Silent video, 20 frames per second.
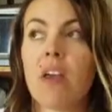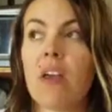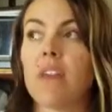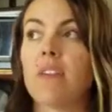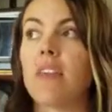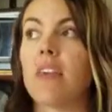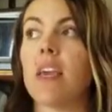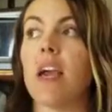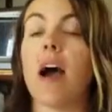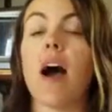
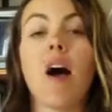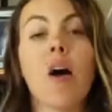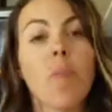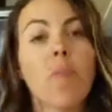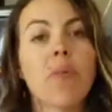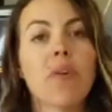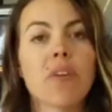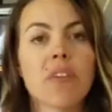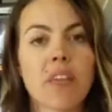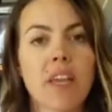The
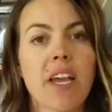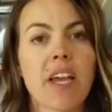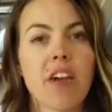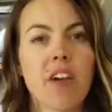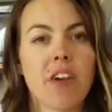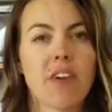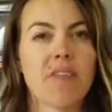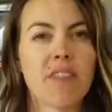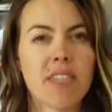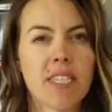upper layer
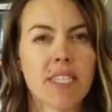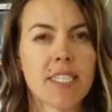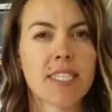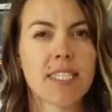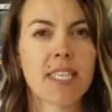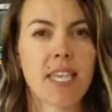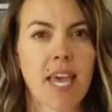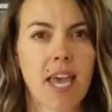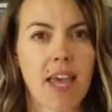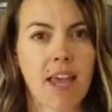of the
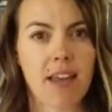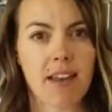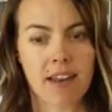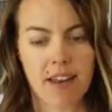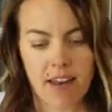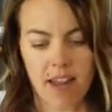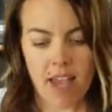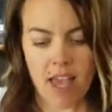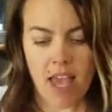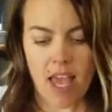skin
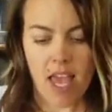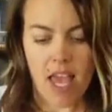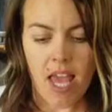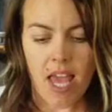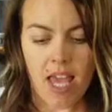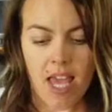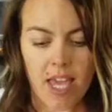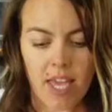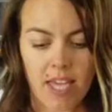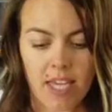
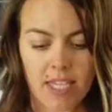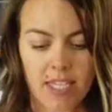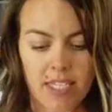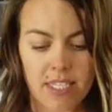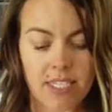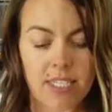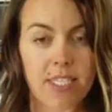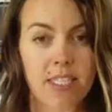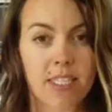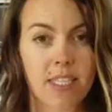
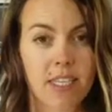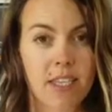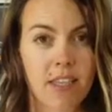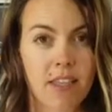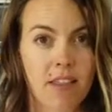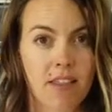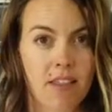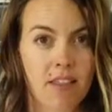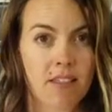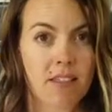is
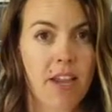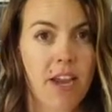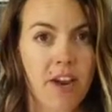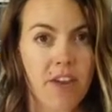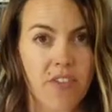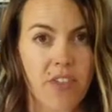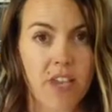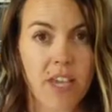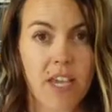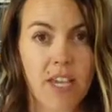the layer
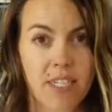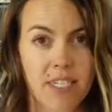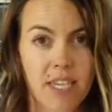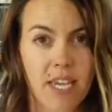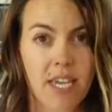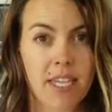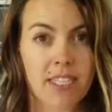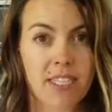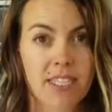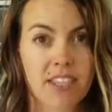that
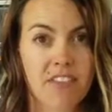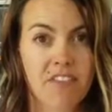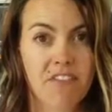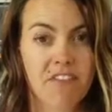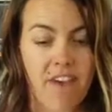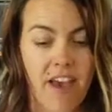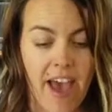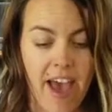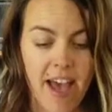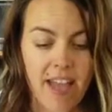contains the
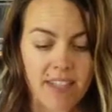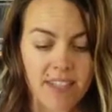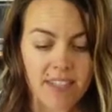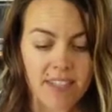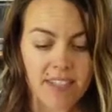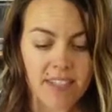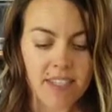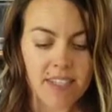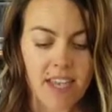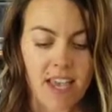
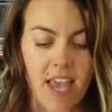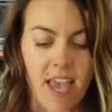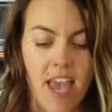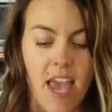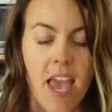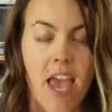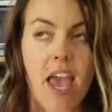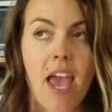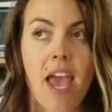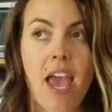fats,
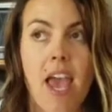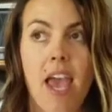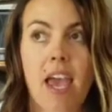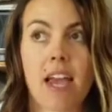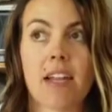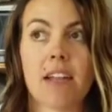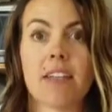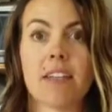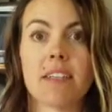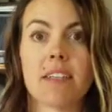
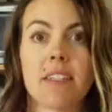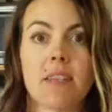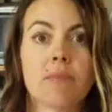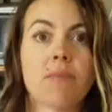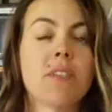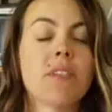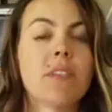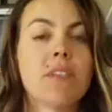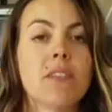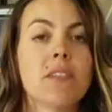and
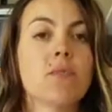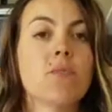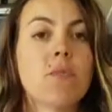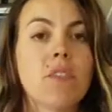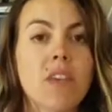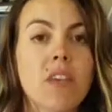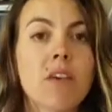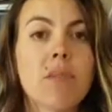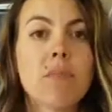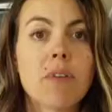substances with
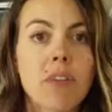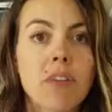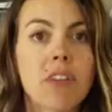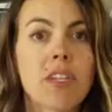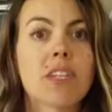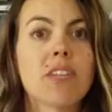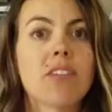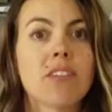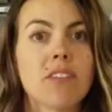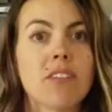the
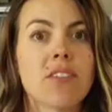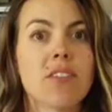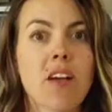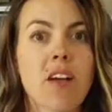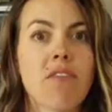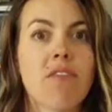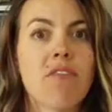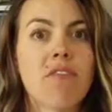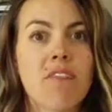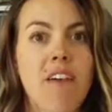ability to
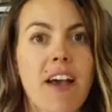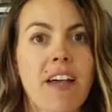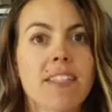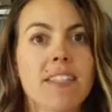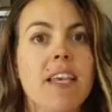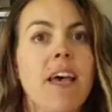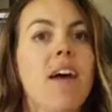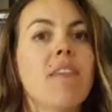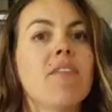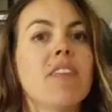dissolve in fats
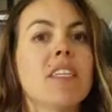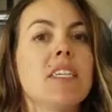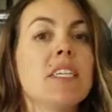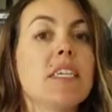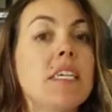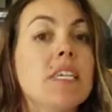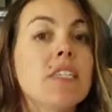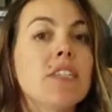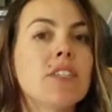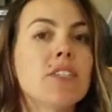have an
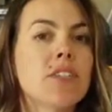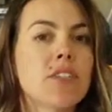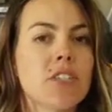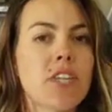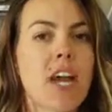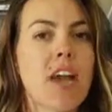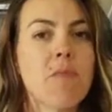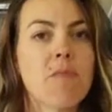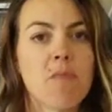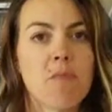easier
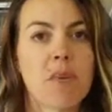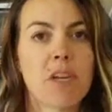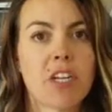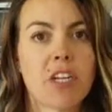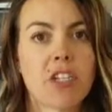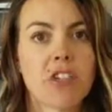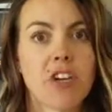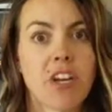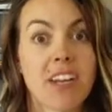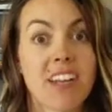time of
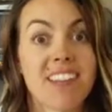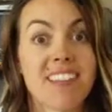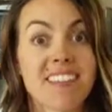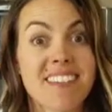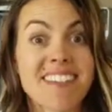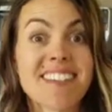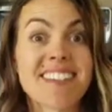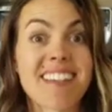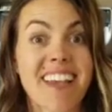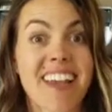penetrating the
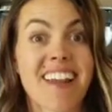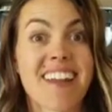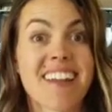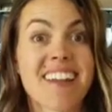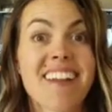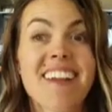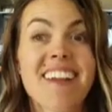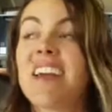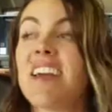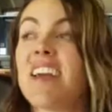skin.
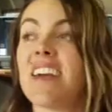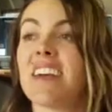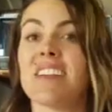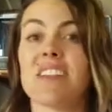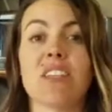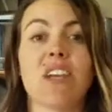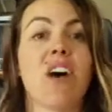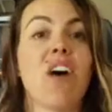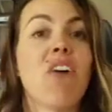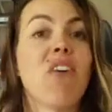
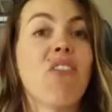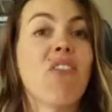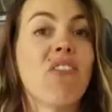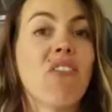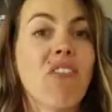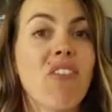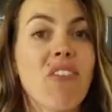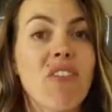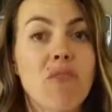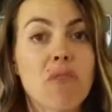So
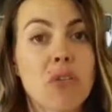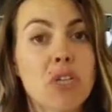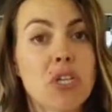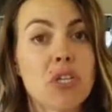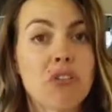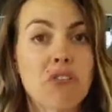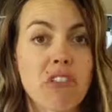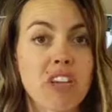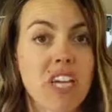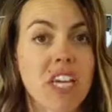when
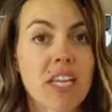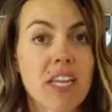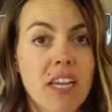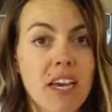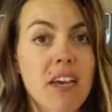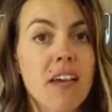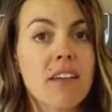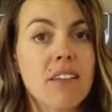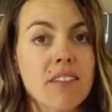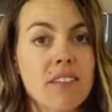you're looking
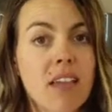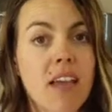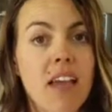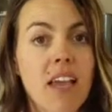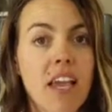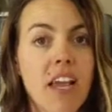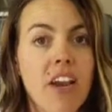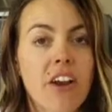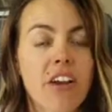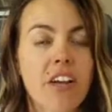at
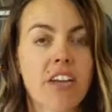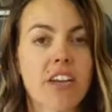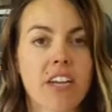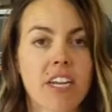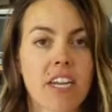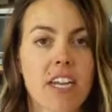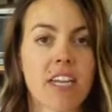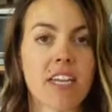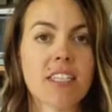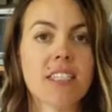skincare
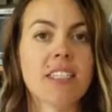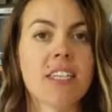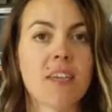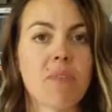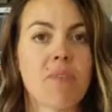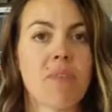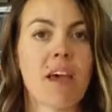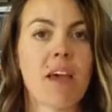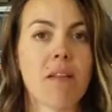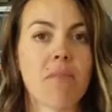ingredients, keep
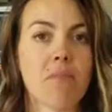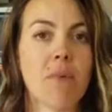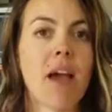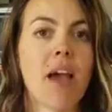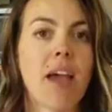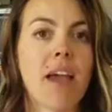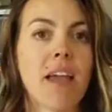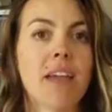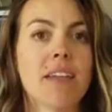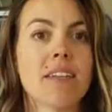that in
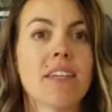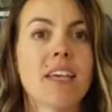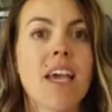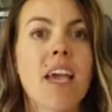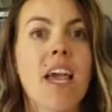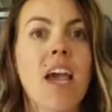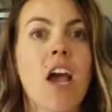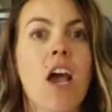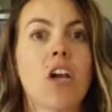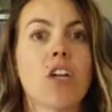mind.
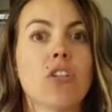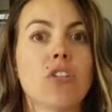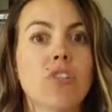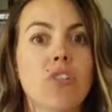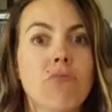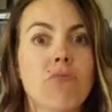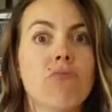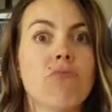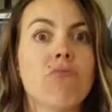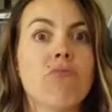
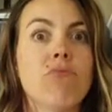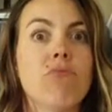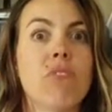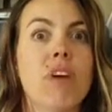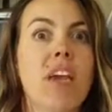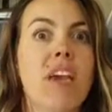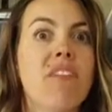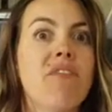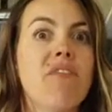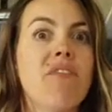
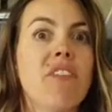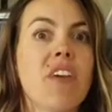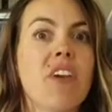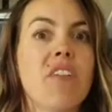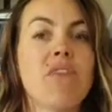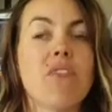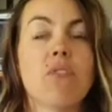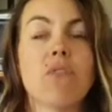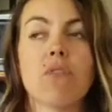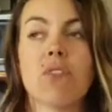
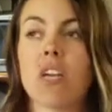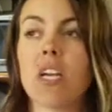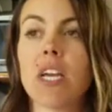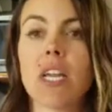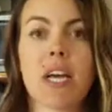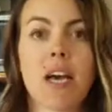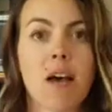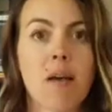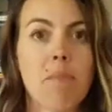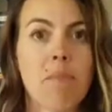If you look it
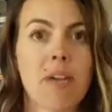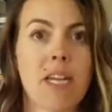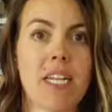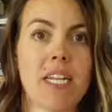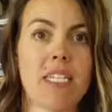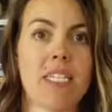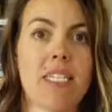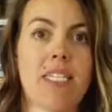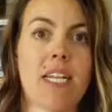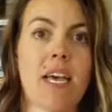up and
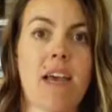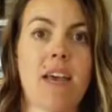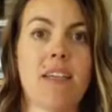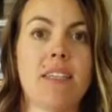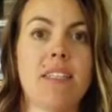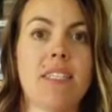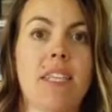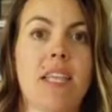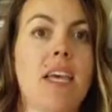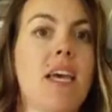it
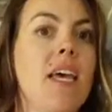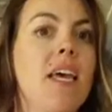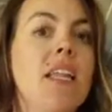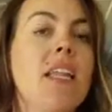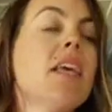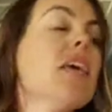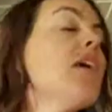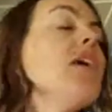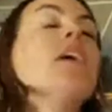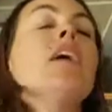says that
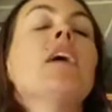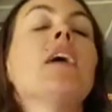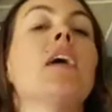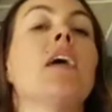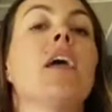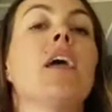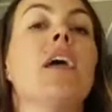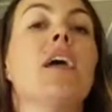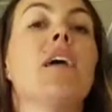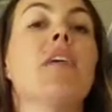
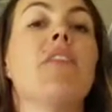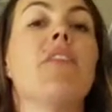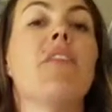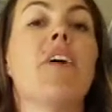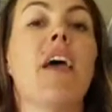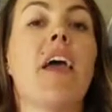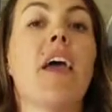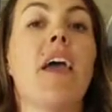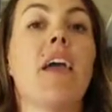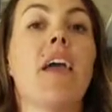
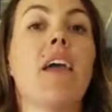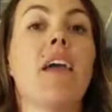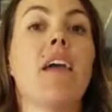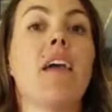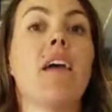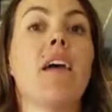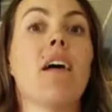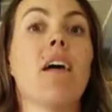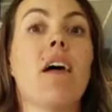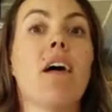
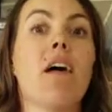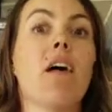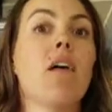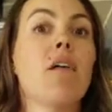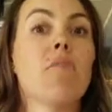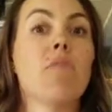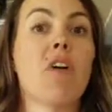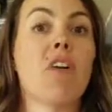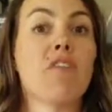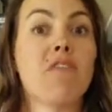they
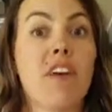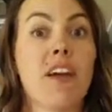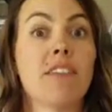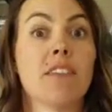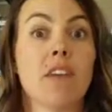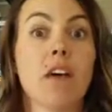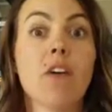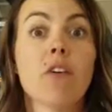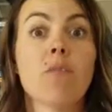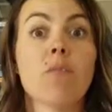are fat
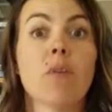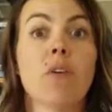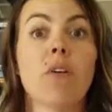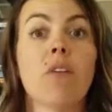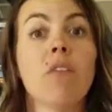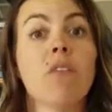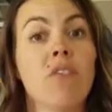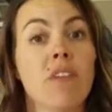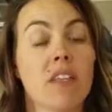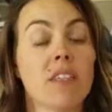
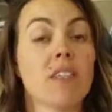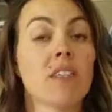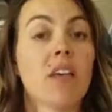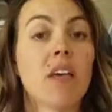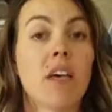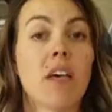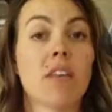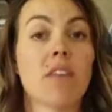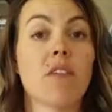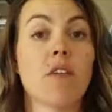soluble, that's
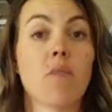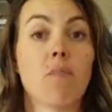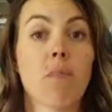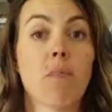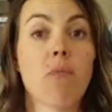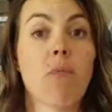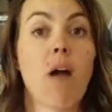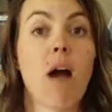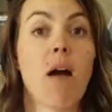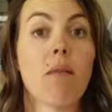good. They're
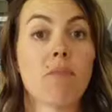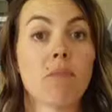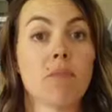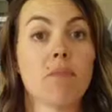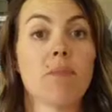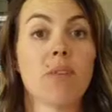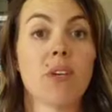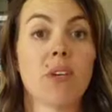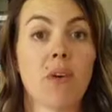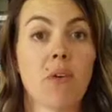
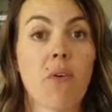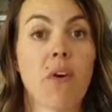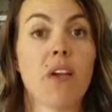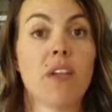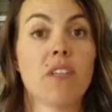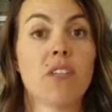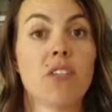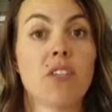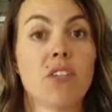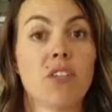probably
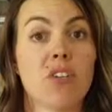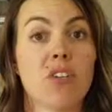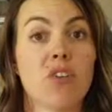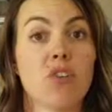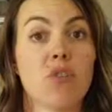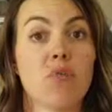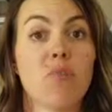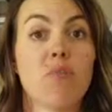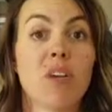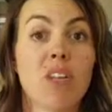going
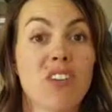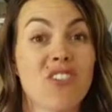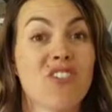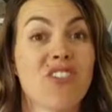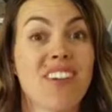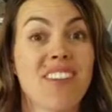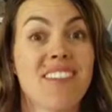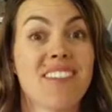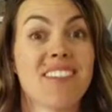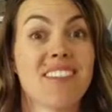to
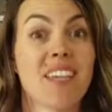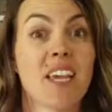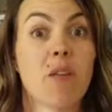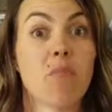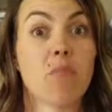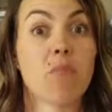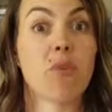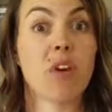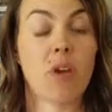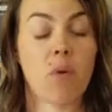penetrate the skin
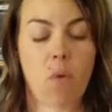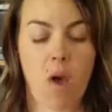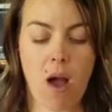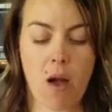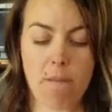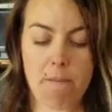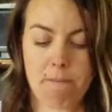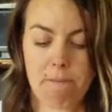pretty well.